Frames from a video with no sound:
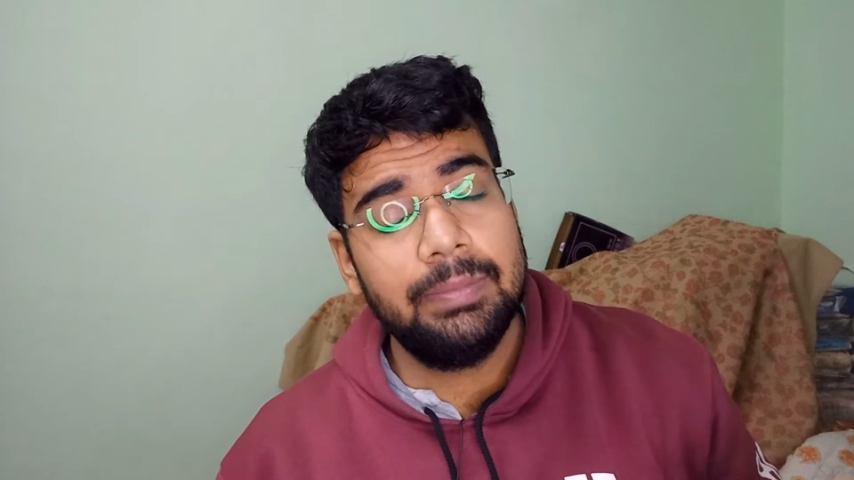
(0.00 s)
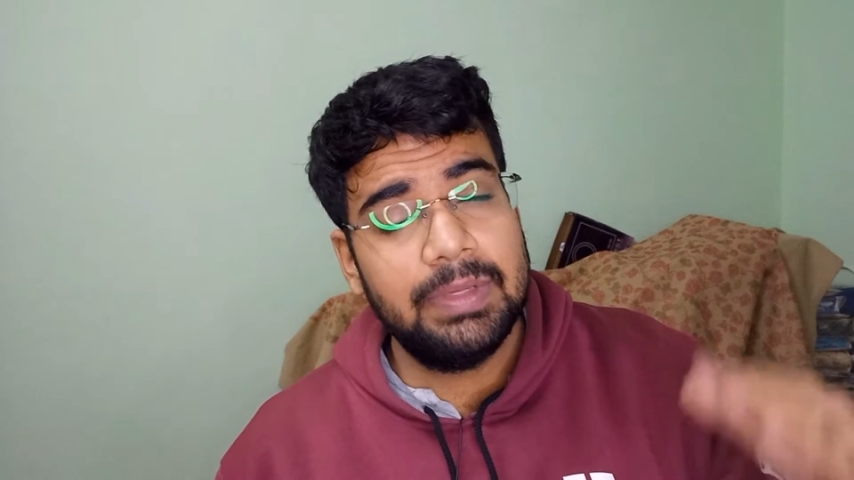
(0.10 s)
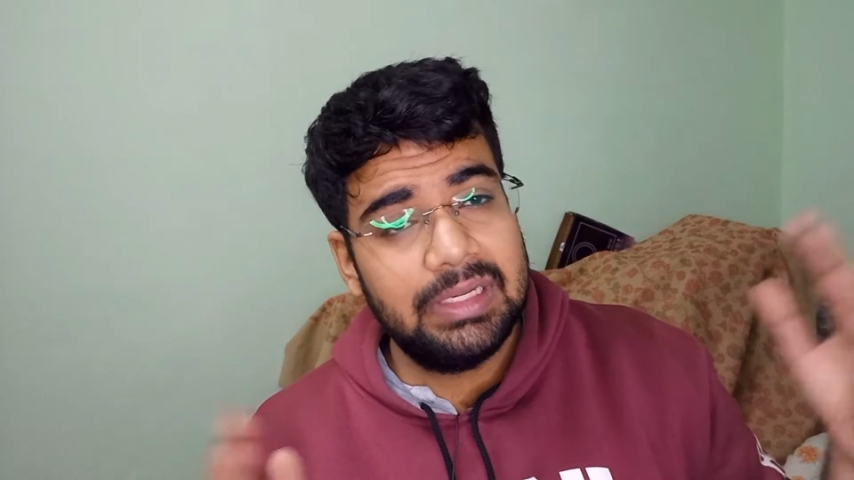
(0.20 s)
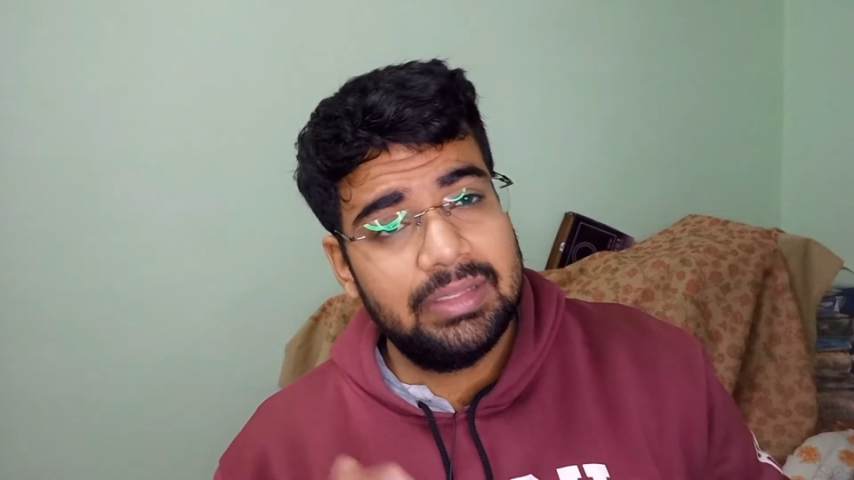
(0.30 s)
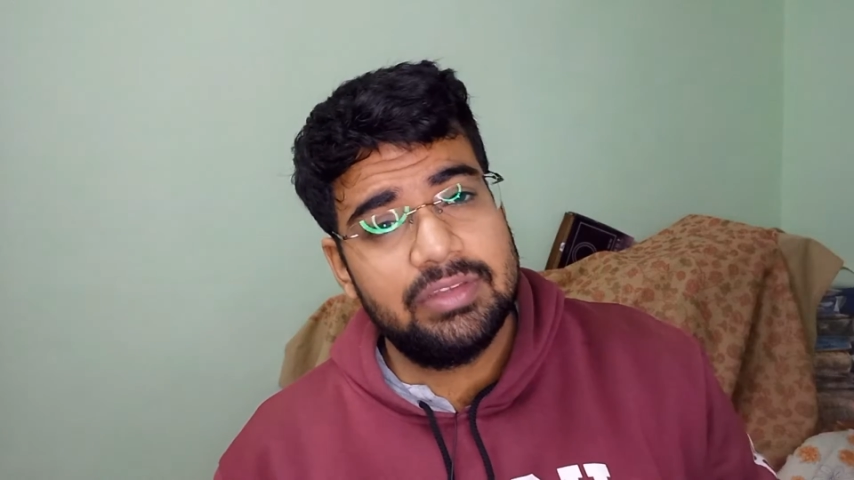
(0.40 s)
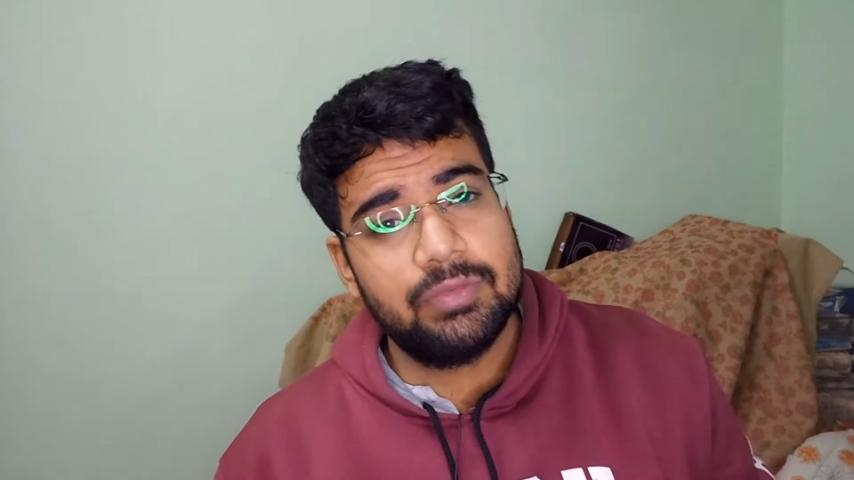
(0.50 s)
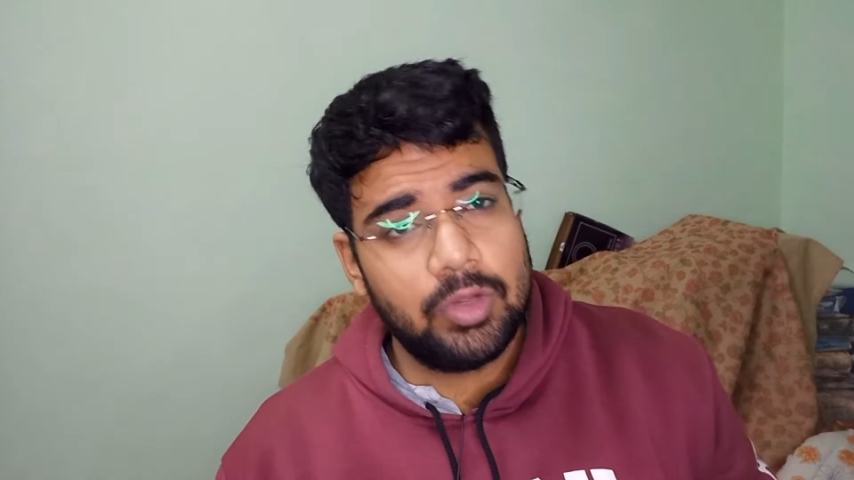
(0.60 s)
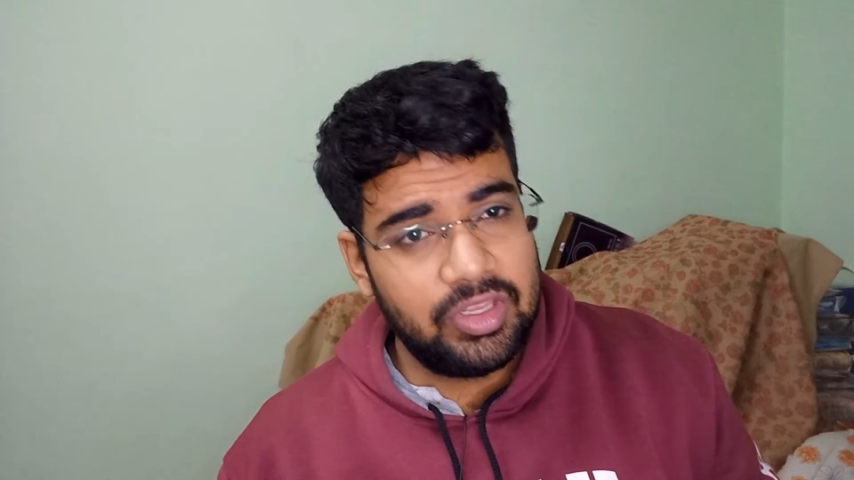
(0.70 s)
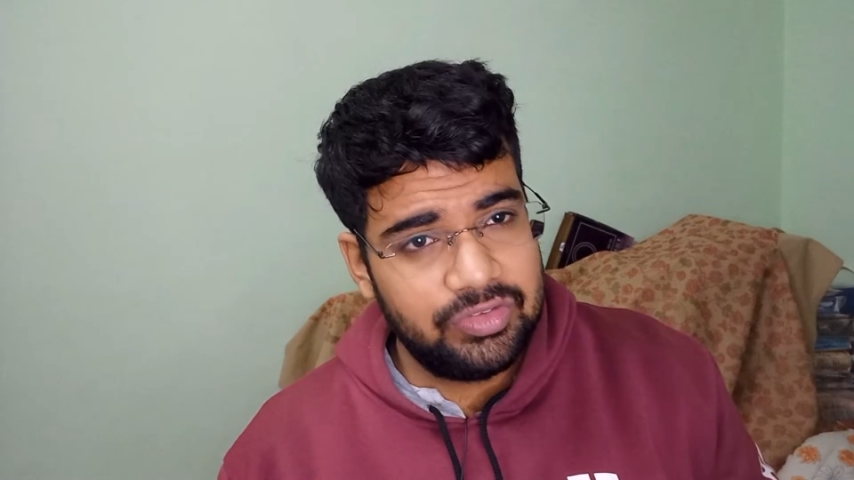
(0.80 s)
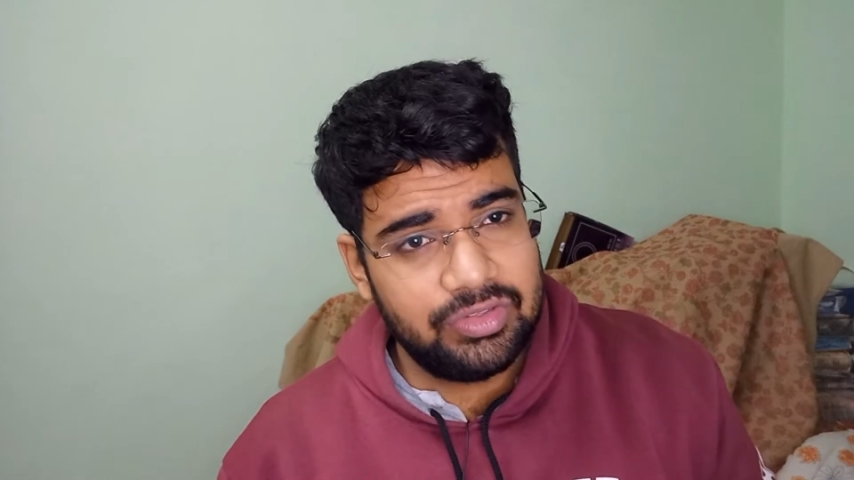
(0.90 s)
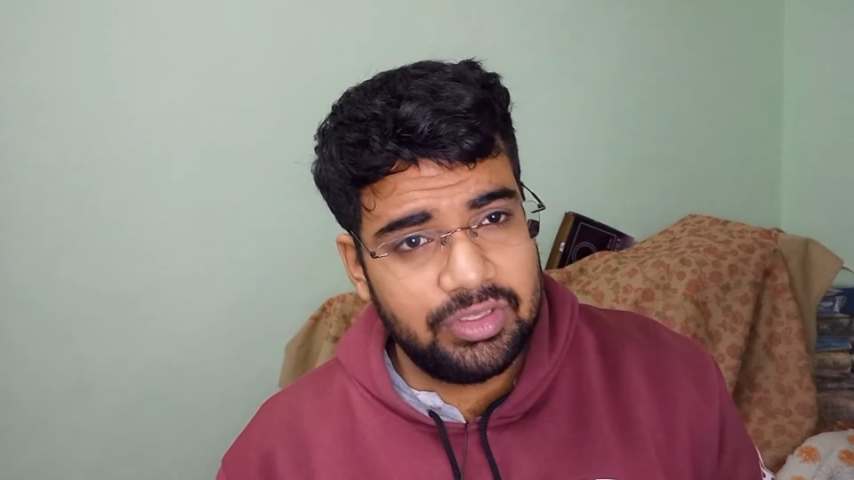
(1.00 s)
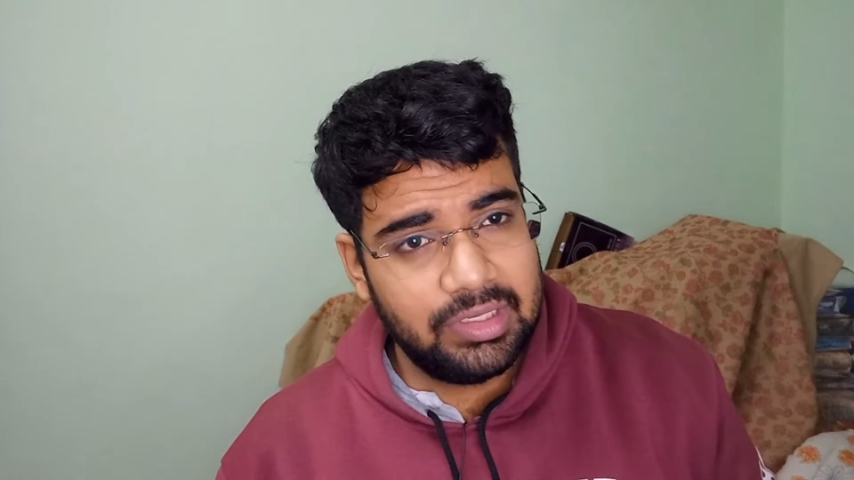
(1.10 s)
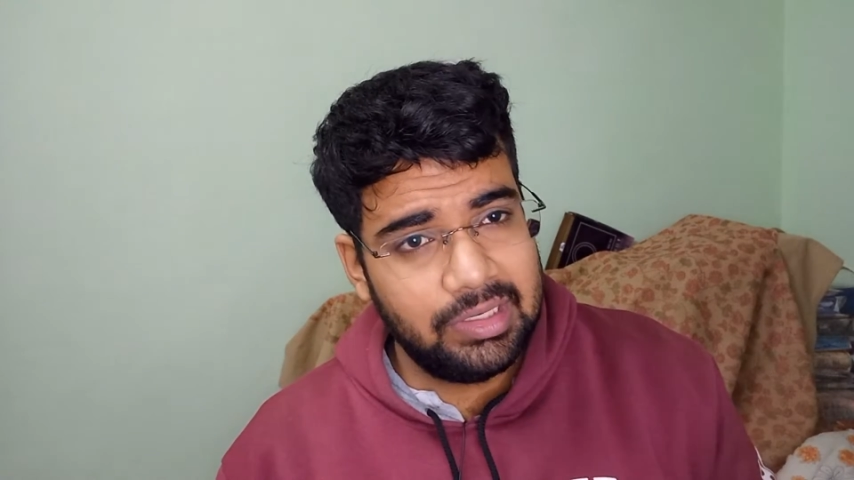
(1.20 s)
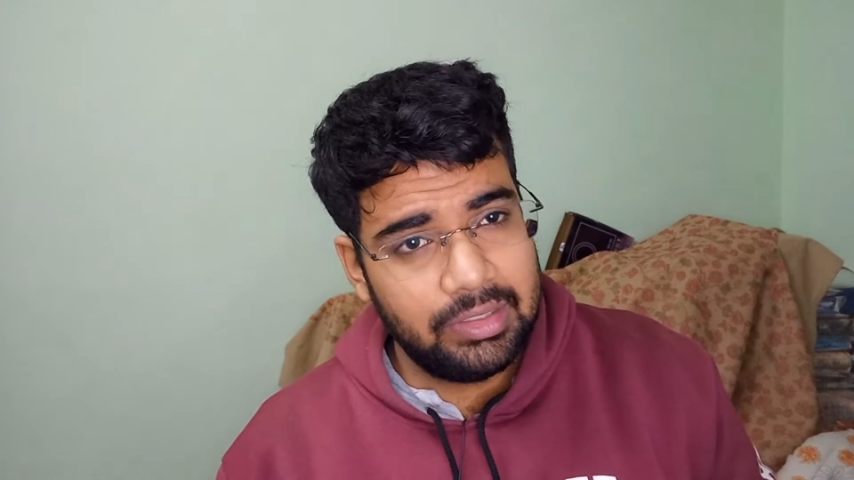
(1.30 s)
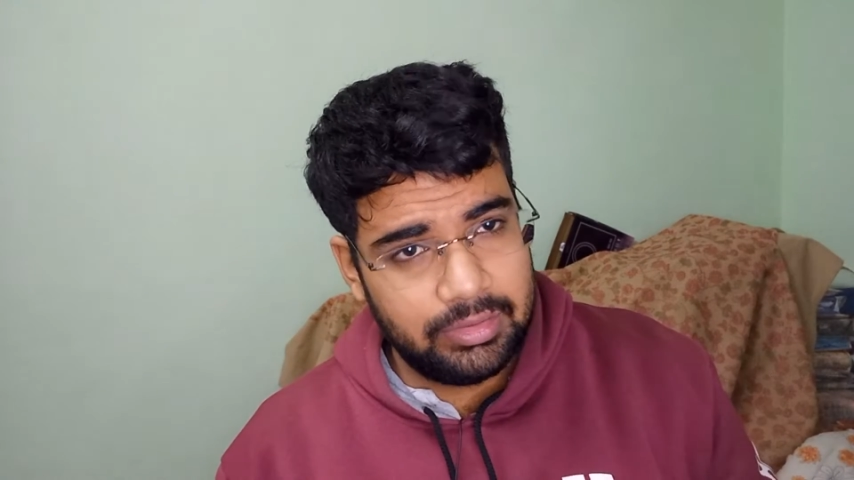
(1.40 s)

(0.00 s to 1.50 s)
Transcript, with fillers: playlists for engineering